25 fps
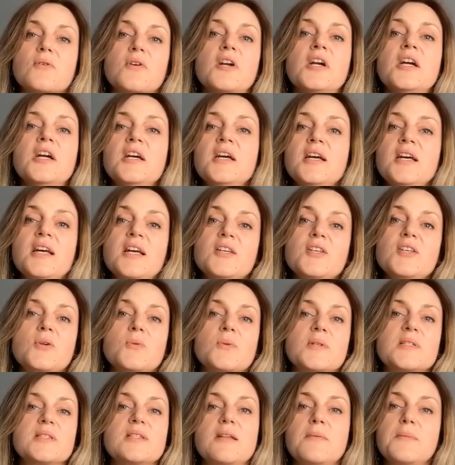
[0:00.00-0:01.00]
or you
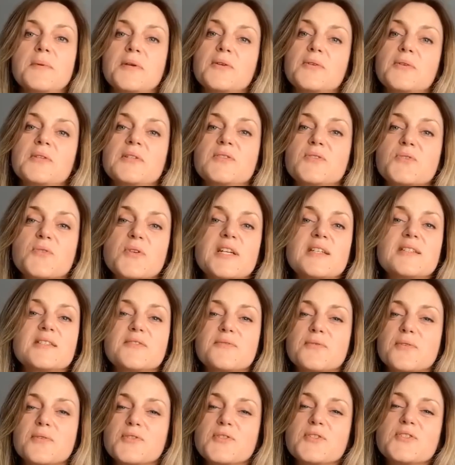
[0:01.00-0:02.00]
were sleeping on the streets
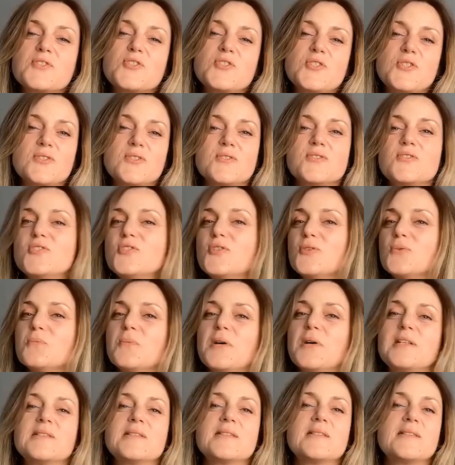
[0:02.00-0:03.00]
for two
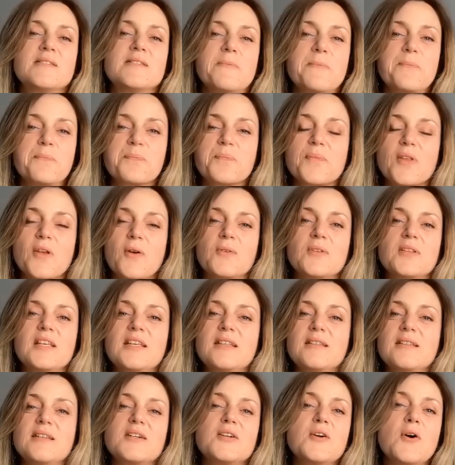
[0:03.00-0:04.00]
months
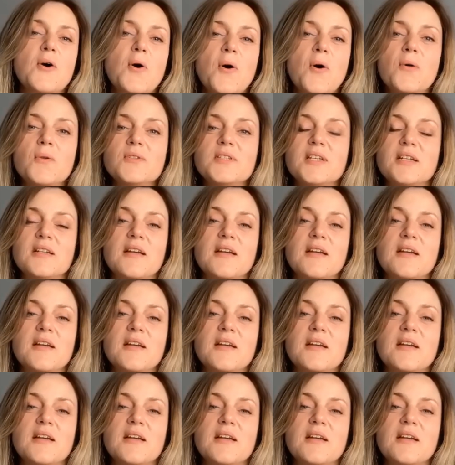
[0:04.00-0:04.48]
in the cold.